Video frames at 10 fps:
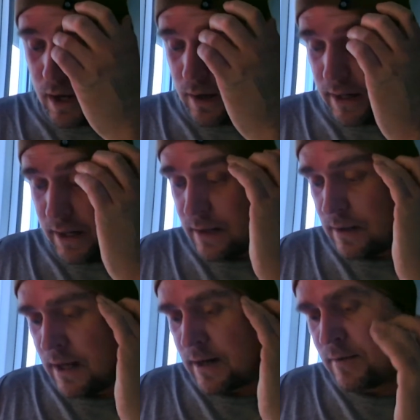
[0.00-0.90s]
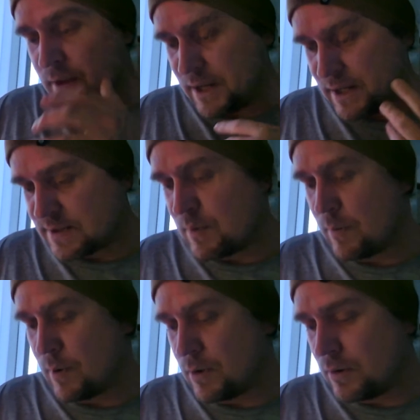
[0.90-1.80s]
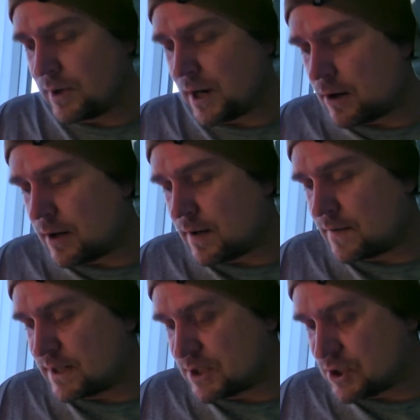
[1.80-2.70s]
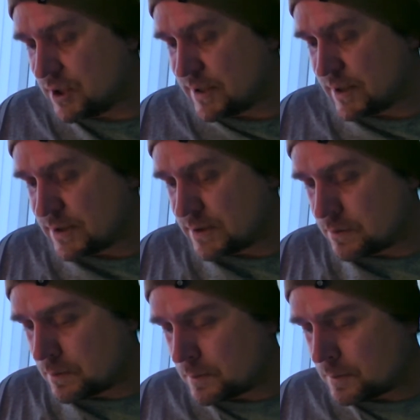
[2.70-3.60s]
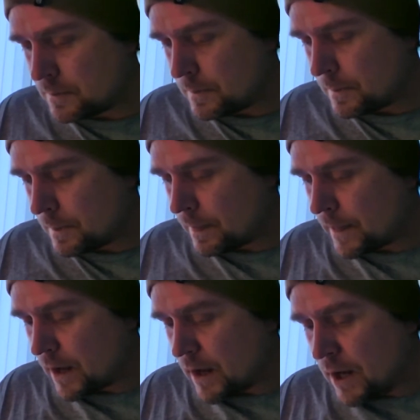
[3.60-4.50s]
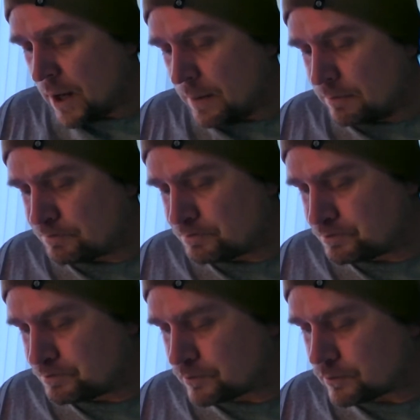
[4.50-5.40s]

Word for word: Uh, in, in, in these biblical narratives, it's Jesus. Um,